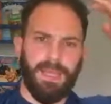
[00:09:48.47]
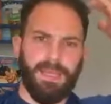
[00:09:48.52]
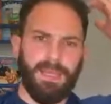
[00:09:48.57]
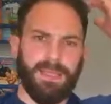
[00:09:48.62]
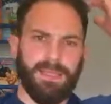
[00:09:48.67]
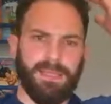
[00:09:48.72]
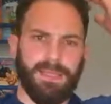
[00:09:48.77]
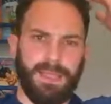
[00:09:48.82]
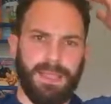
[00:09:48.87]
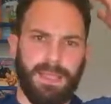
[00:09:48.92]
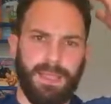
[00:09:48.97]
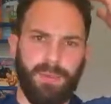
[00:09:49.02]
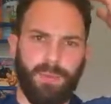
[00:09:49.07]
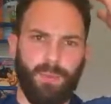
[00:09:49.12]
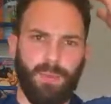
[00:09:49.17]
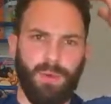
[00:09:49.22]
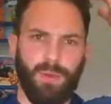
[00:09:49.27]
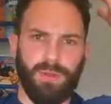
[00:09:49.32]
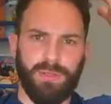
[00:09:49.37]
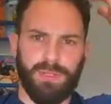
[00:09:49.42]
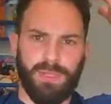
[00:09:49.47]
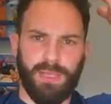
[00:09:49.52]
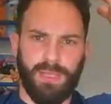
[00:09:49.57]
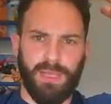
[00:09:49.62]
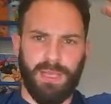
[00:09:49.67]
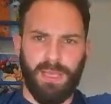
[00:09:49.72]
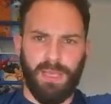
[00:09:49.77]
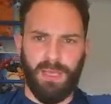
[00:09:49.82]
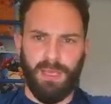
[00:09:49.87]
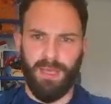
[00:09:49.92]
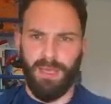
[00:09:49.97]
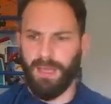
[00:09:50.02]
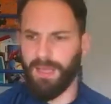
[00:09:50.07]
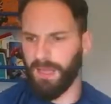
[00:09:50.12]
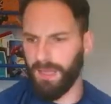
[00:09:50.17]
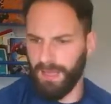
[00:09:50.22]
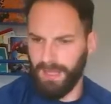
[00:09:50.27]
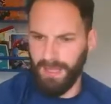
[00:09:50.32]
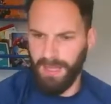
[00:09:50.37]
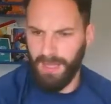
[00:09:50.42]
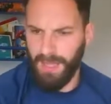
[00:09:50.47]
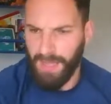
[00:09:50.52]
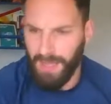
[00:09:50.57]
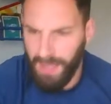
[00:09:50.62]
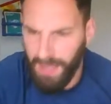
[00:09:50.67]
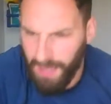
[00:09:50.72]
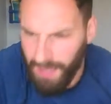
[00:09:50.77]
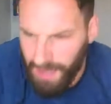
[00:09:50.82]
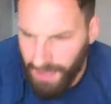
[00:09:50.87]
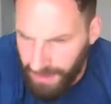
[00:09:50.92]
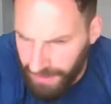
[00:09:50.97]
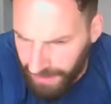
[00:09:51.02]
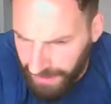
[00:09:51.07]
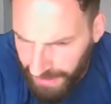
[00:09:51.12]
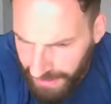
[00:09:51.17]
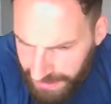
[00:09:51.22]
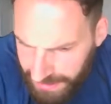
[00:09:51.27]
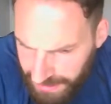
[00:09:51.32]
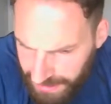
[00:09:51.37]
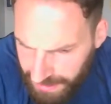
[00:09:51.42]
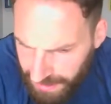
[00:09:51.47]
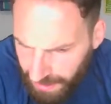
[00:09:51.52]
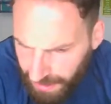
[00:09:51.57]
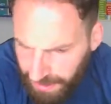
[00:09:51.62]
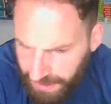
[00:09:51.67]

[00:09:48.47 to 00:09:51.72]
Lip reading: See what the guesses are.